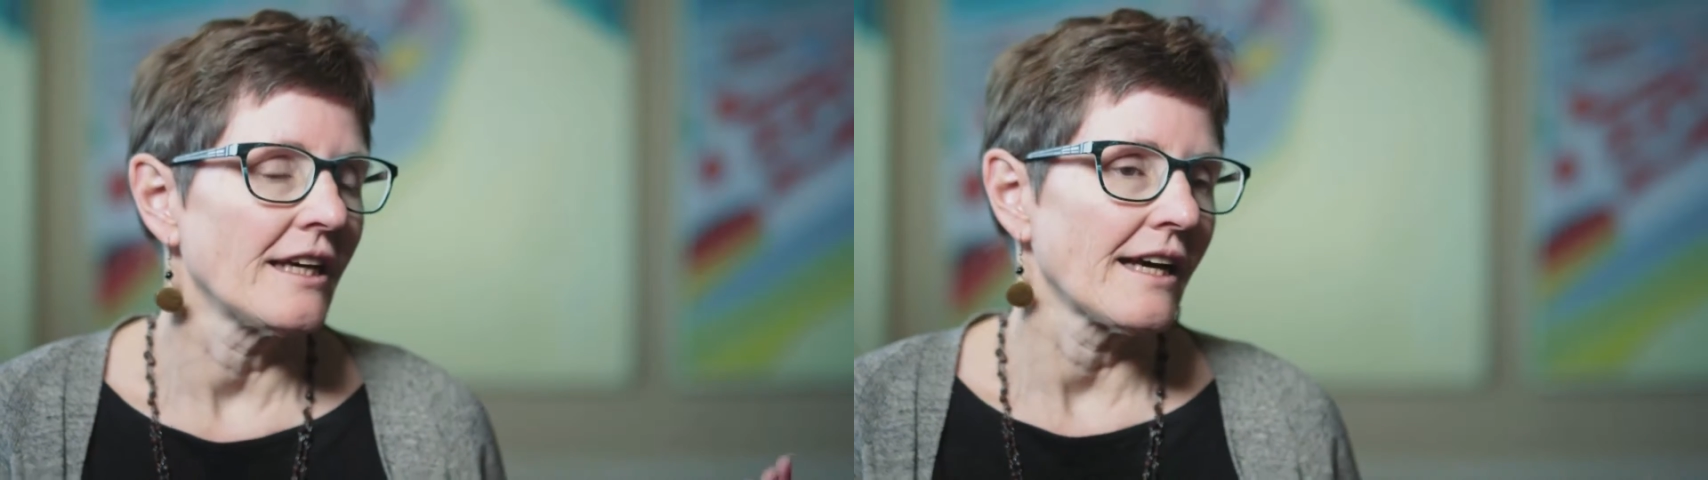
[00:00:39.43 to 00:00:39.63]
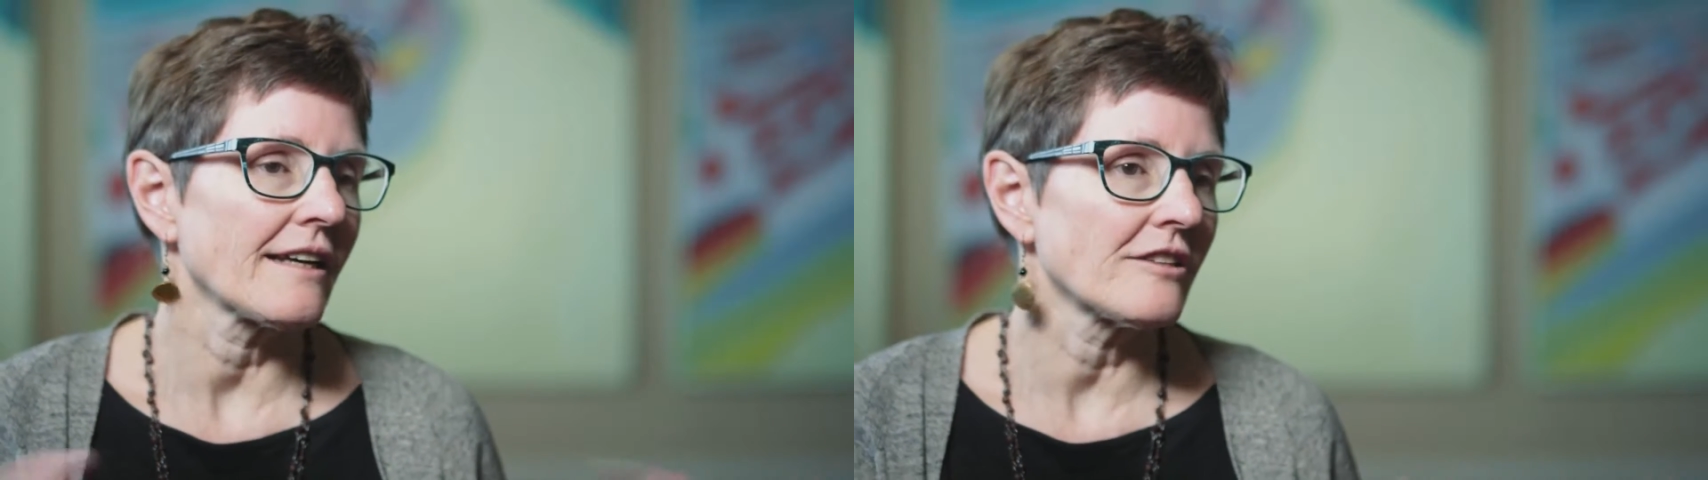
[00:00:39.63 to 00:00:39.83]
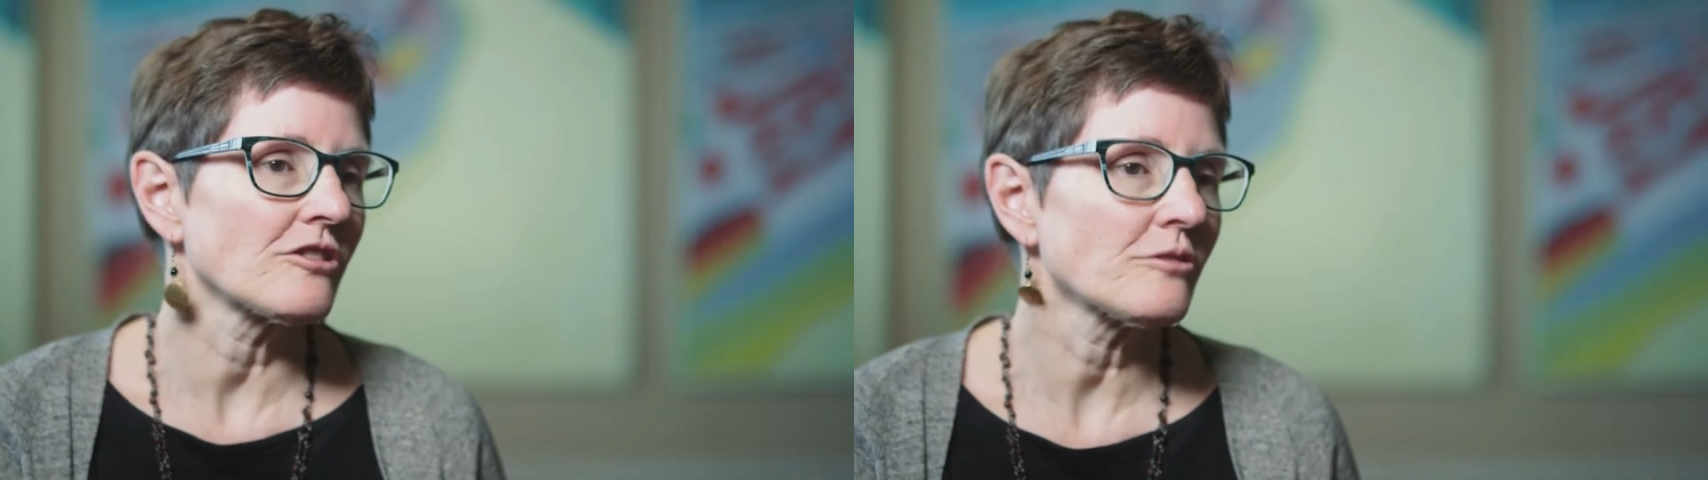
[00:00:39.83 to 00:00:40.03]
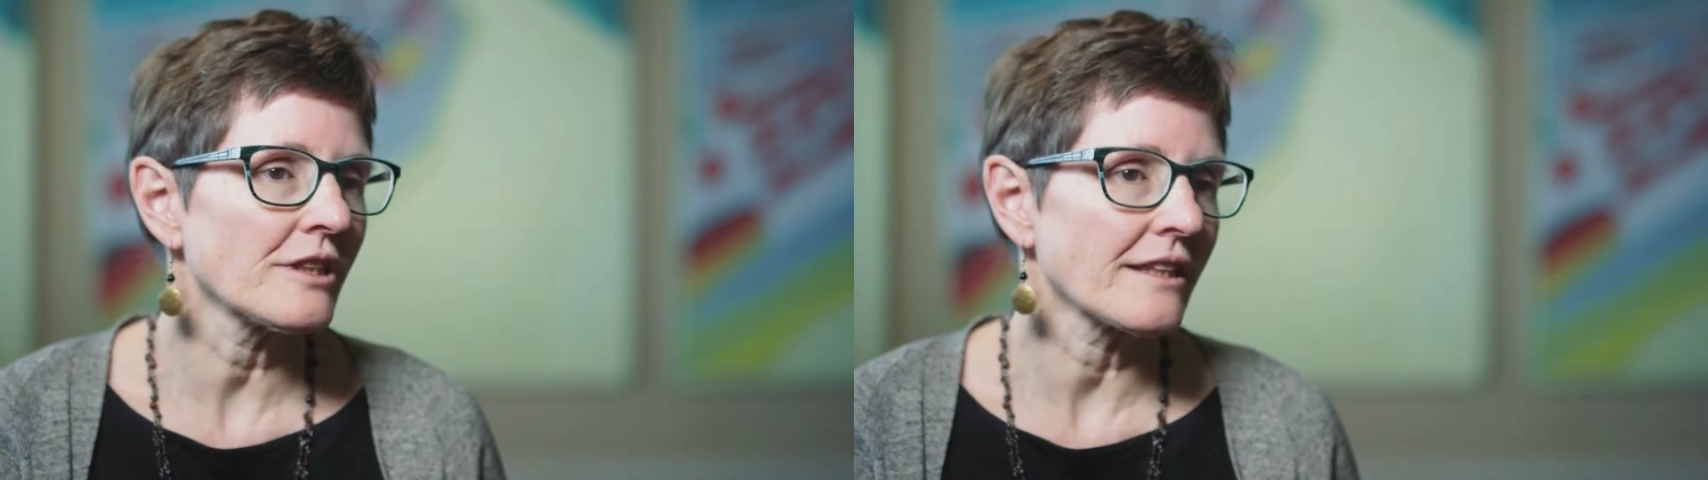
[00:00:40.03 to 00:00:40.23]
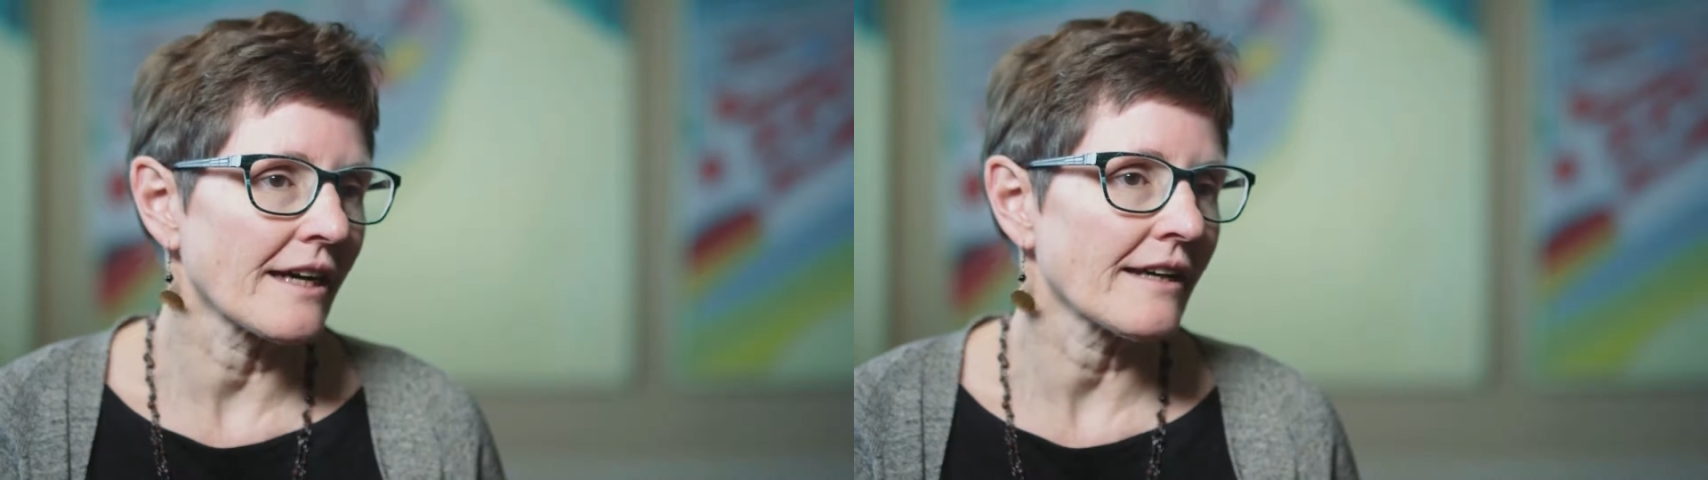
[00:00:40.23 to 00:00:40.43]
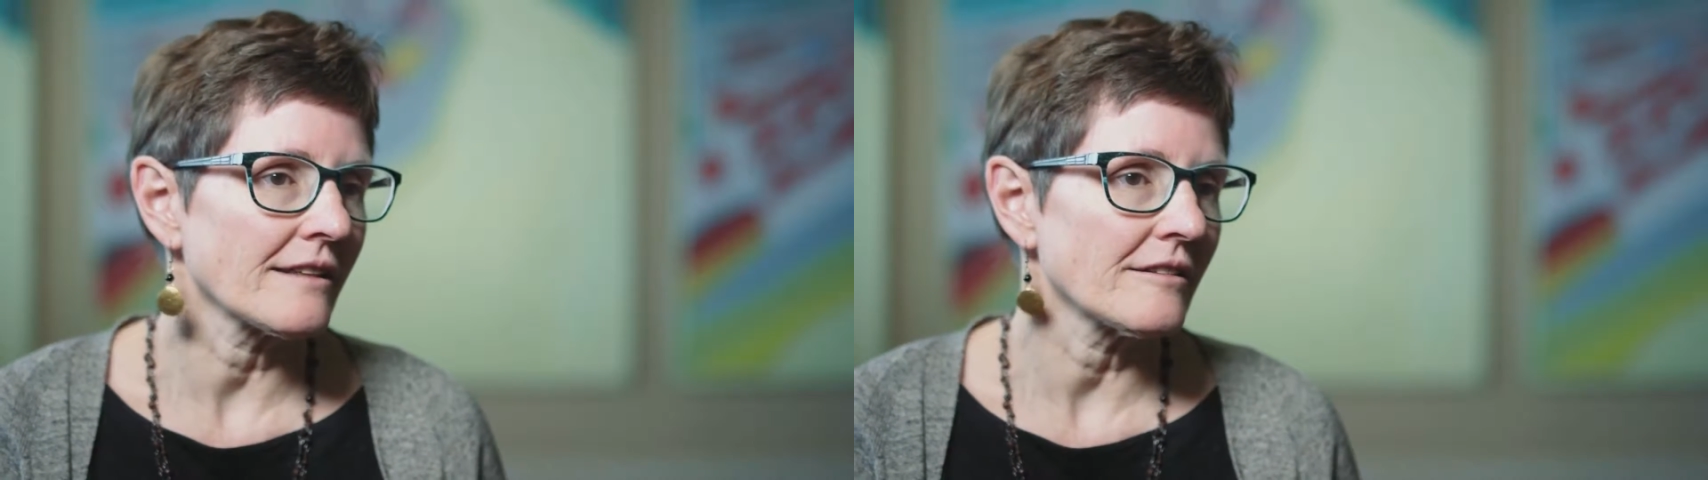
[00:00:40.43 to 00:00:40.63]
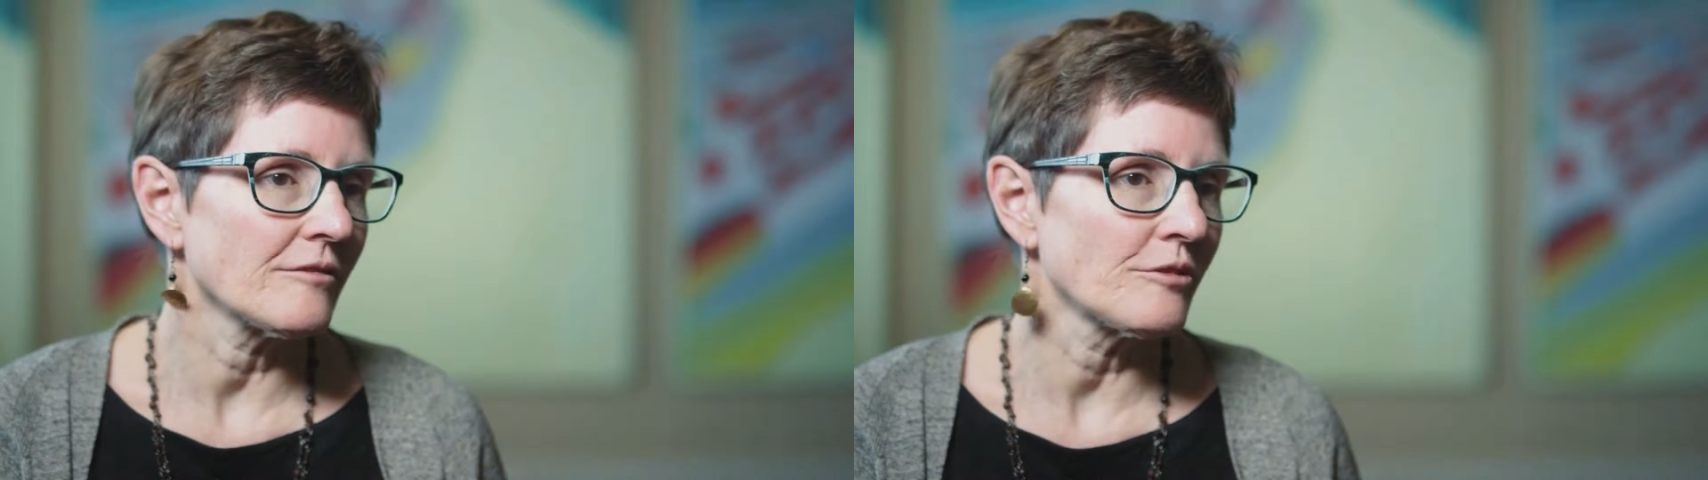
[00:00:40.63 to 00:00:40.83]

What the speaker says: And in doing that,